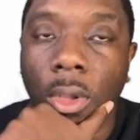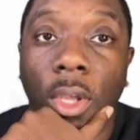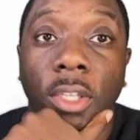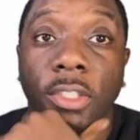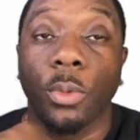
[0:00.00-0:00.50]

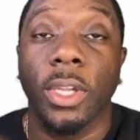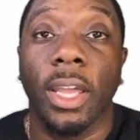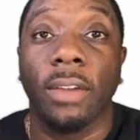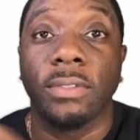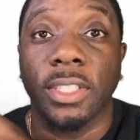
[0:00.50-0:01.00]
So we
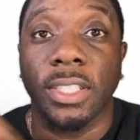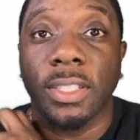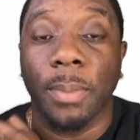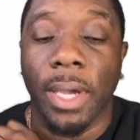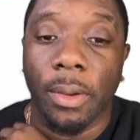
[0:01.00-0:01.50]
have just
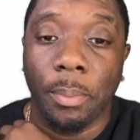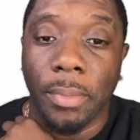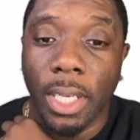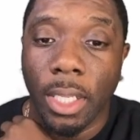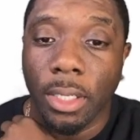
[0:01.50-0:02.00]
about a
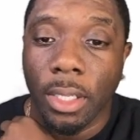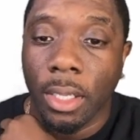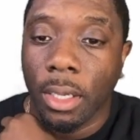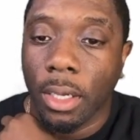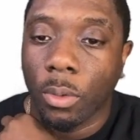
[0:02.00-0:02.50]
minute,
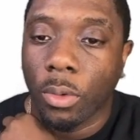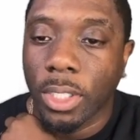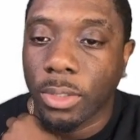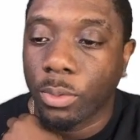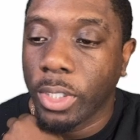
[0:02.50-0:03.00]
and once
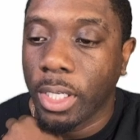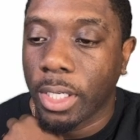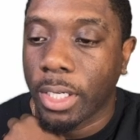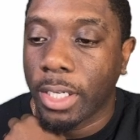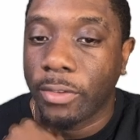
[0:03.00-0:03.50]
we hit
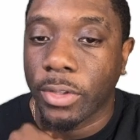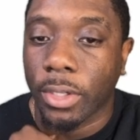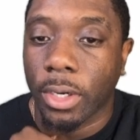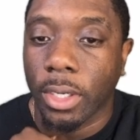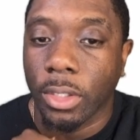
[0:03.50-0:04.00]
eleven
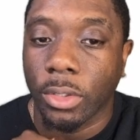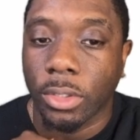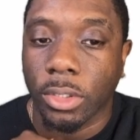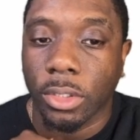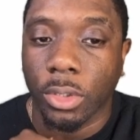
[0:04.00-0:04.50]
thirty, you
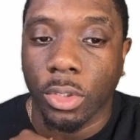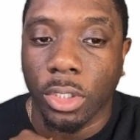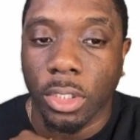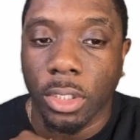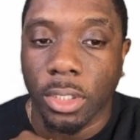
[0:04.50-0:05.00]
you
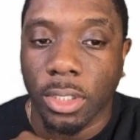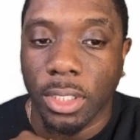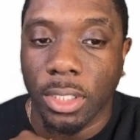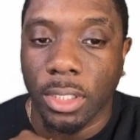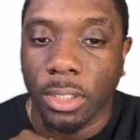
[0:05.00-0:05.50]
should
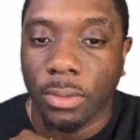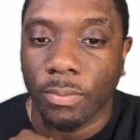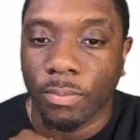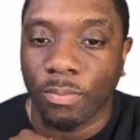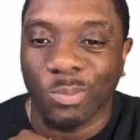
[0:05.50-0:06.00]
see
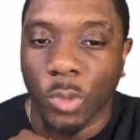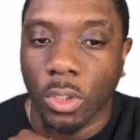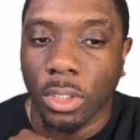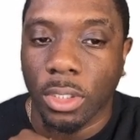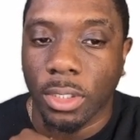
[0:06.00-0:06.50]
you
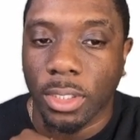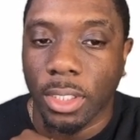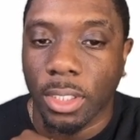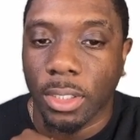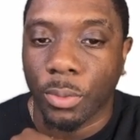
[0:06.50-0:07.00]
should see
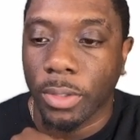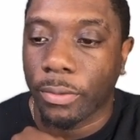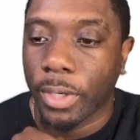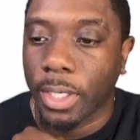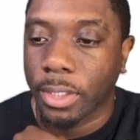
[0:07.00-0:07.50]
the
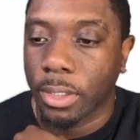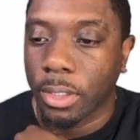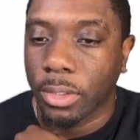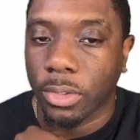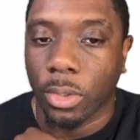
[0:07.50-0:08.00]
refresh
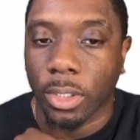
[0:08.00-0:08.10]
starts